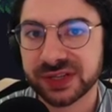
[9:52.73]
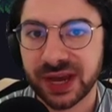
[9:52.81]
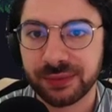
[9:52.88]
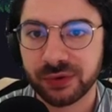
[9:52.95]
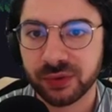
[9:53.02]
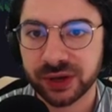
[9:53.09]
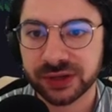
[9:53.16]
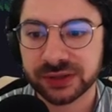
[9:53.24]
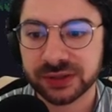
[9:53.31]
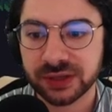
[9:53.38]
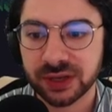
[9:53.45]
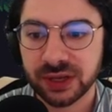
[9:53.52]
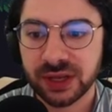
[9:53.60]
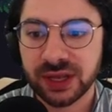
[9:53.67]
camera works.
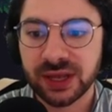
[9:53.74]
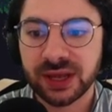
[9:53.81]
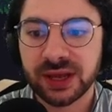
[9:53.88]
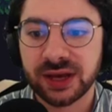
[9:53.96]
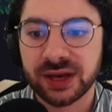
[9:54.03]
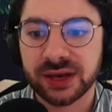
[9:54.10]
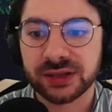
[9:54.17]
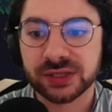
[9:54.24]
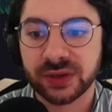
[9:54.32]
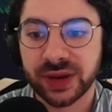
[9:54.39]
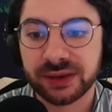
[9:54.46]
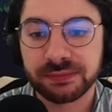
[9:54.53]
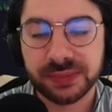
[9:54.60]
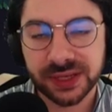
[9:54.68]
Uh, so I
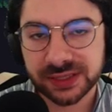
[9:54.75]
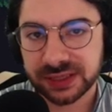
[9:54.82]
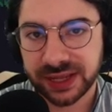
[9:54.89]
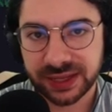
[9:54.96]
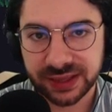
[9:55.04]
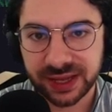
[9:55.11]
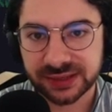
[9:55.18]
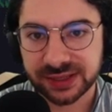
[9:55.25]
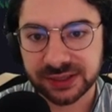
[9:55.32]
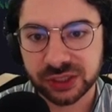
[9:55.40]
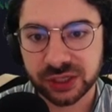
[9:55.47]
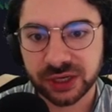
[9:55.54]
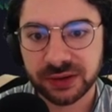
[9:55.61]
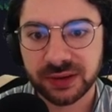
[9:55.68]
can pixelate that
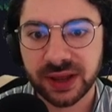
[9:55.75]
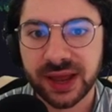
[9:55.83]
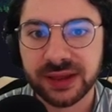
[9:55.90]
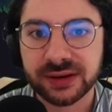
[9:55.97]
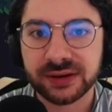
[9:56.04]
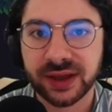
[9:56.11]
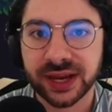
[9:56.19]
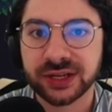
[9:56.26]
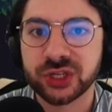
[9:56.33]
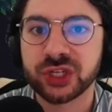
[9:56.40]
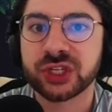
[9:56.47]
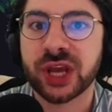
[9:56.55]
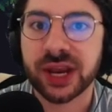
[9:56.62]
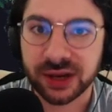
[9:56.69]
texture, and I can
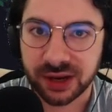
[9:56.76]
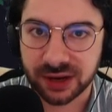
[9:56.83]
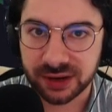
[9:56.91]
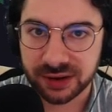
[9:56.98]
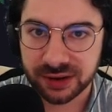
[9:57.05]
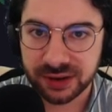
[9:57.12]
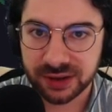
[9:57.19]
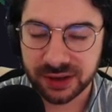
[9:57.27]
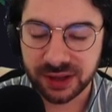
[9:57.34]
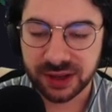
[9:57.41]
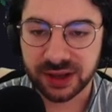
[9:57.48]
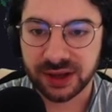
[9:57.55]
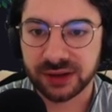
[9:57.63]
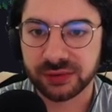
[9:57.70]
shade it
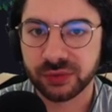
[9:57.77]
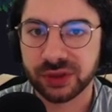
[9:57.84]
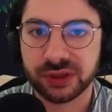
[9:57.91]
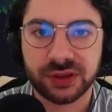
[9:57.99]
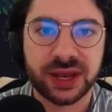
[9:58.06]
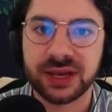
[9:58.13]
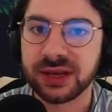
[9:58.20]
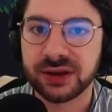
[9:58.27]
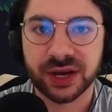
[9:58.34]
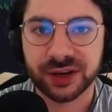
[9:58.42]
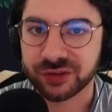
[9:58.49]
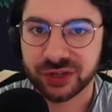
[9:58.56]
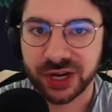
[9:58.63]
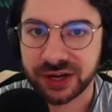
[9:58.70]
uh, with any kind
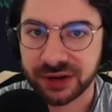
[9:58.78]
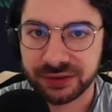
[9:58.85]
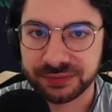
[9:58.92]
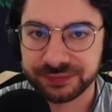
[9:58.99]
of shader.